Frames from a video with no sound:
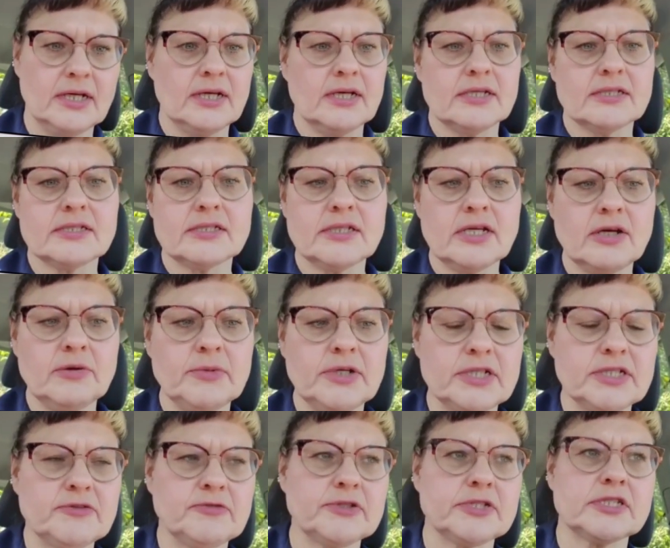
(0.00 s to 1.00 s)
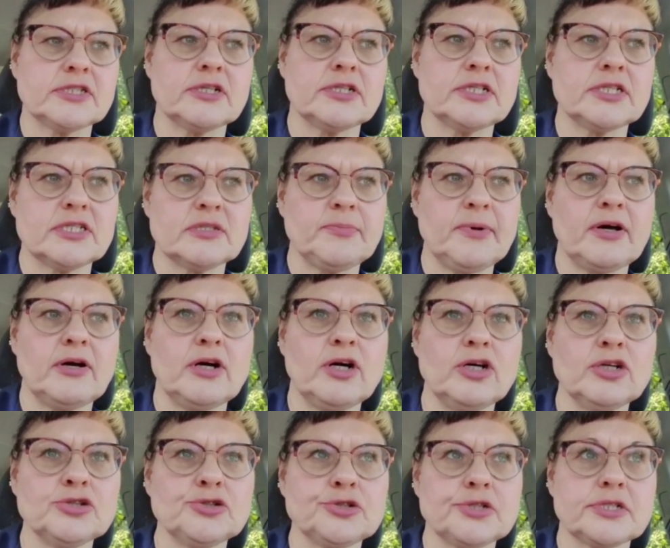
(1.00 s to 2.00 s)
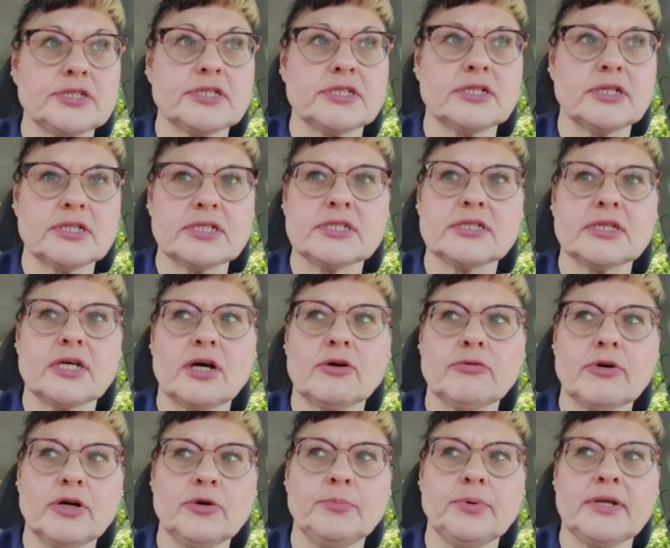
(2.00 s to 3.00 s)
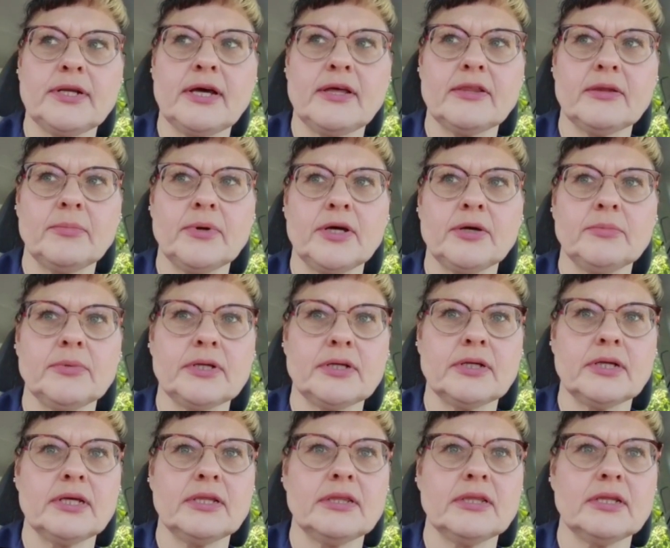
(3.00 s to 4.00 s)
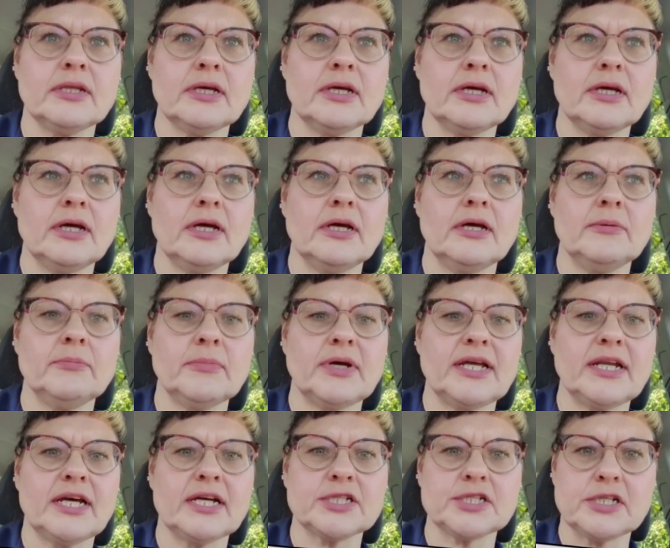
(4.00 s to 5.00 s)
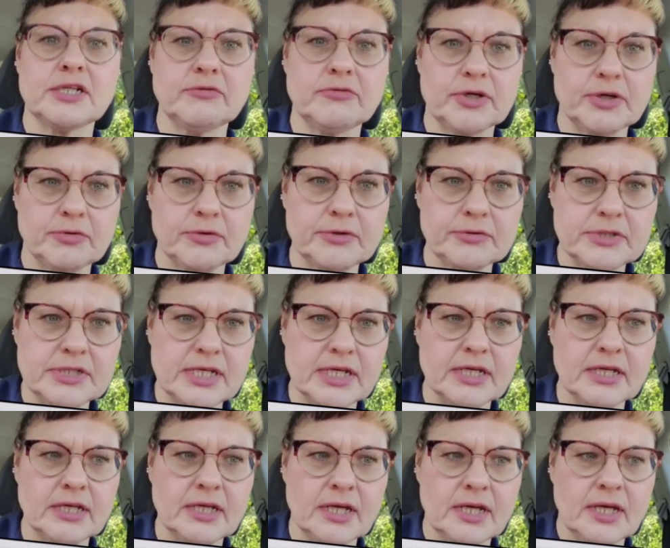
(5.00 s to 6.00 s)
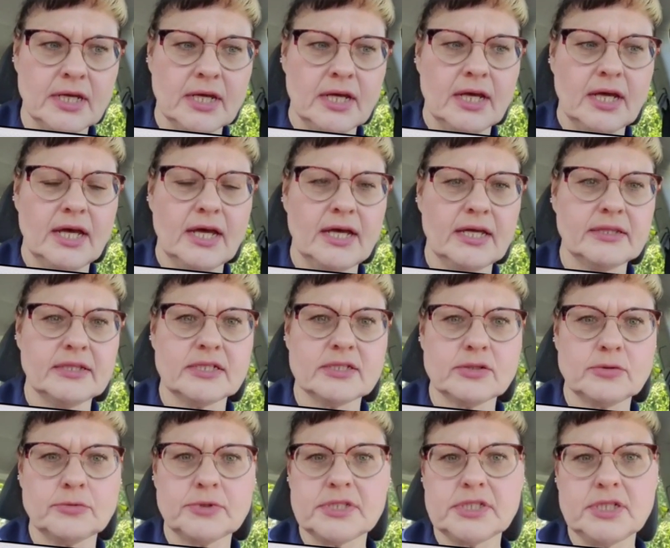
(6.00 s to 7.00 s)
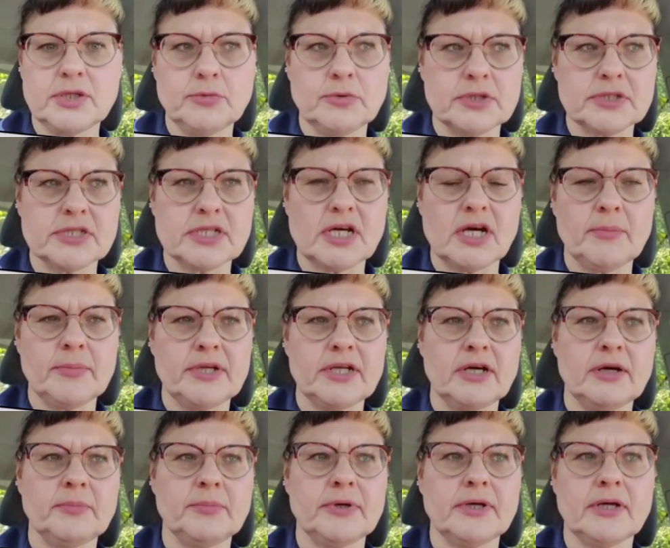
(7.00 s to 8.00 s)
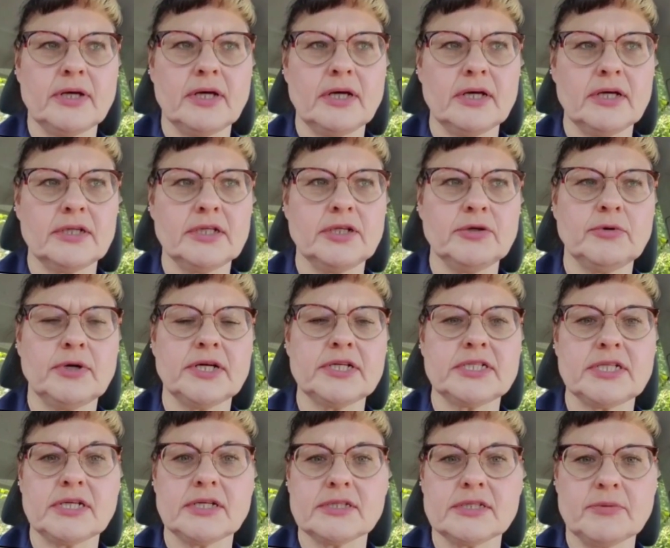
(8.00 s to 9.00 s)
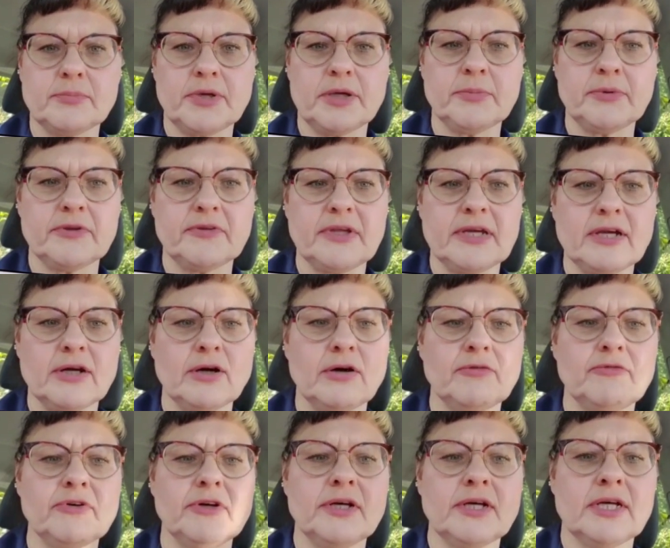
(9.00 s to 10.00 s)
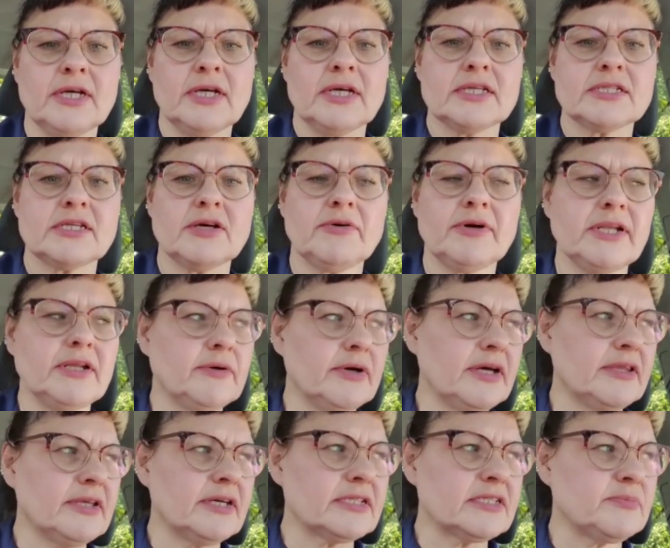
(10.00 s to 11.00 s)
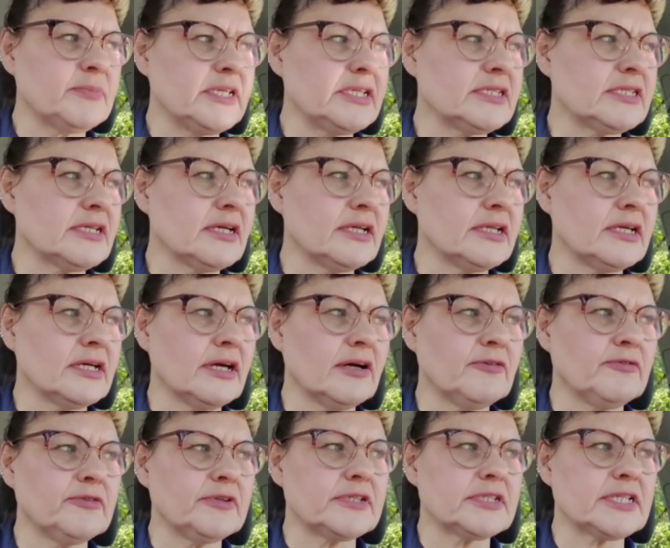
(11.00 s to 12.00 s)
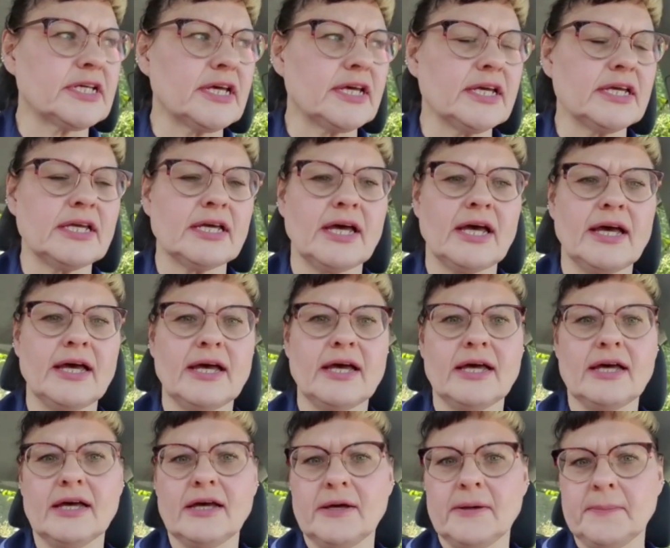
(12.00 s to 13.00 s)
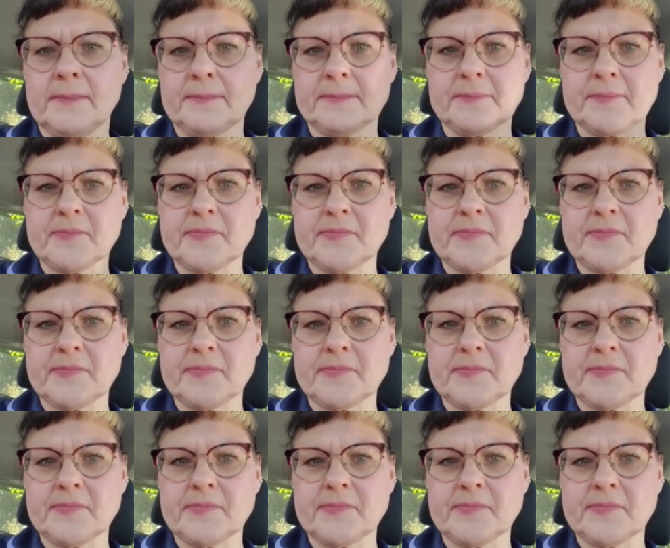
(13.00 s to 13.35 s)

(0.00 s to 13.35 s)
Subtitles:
so many different studies, about 100 studies that are open at the moment in and actually recruiting, and there's always new ones coming up, new ideas that people think of. So anyway, that's me signing out for the day, and